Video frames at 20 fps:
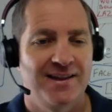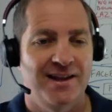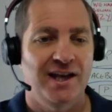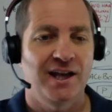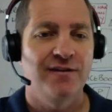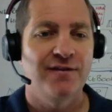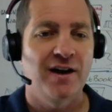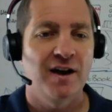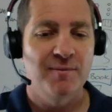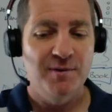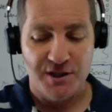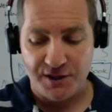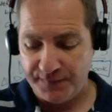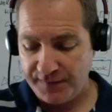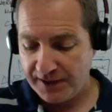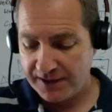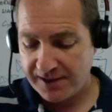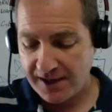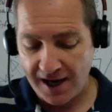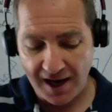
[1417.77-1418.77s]
Thank you very much
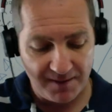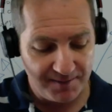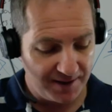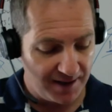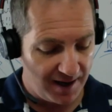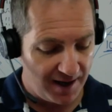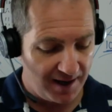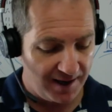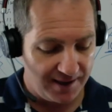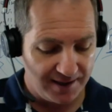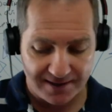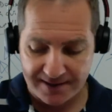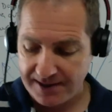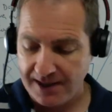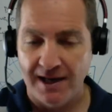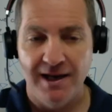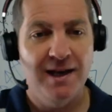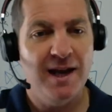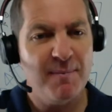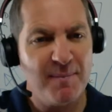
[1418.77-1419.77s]
for your time,
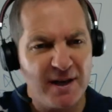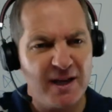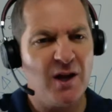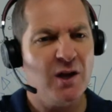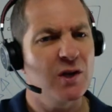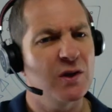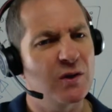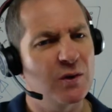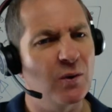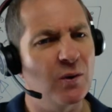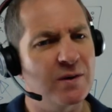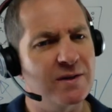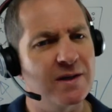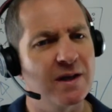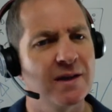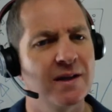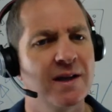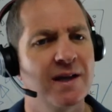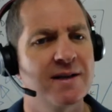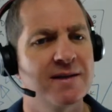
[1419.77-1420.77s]
guys. Let me know your thoughts
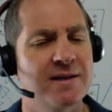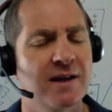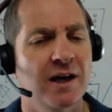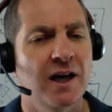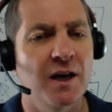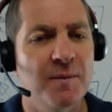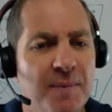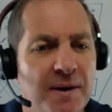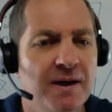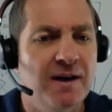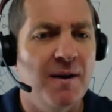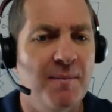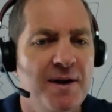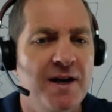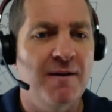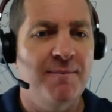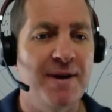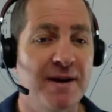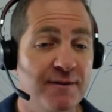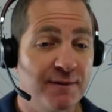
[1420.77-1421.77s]
on this. I've had
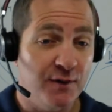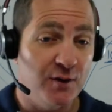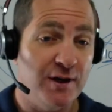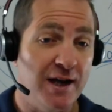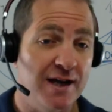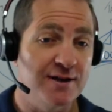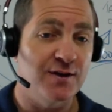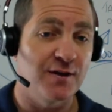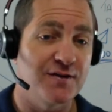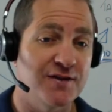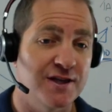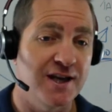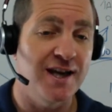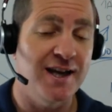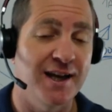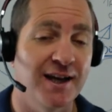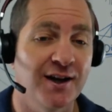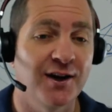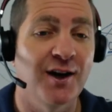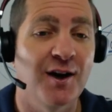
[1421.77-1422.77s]
a few days off
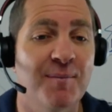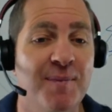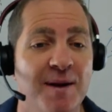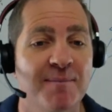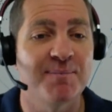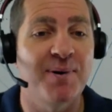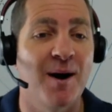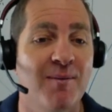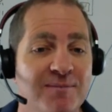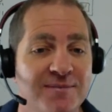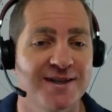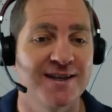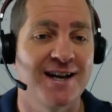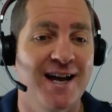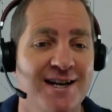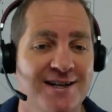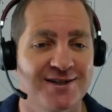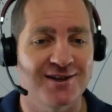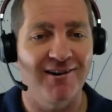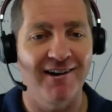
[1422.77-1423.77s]
sick and I got a bit pumped
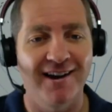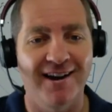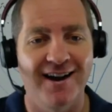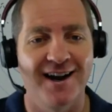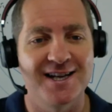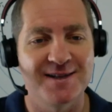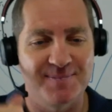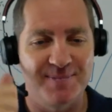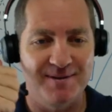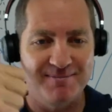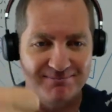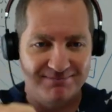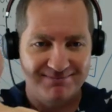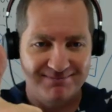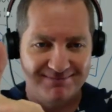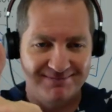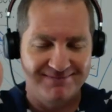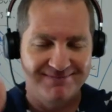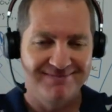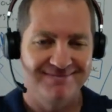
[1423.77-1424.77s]
today. Sorry, guys, but
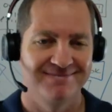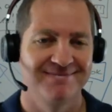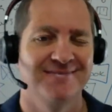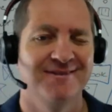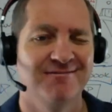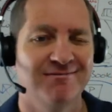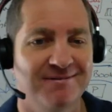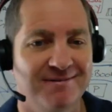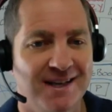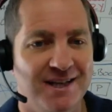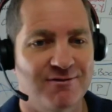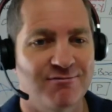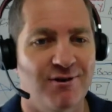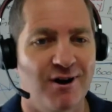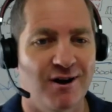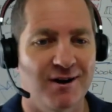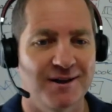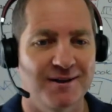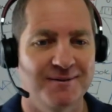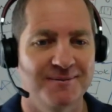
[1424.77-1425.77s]
let's
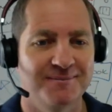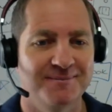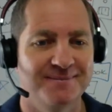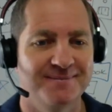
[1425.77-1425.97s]
rock.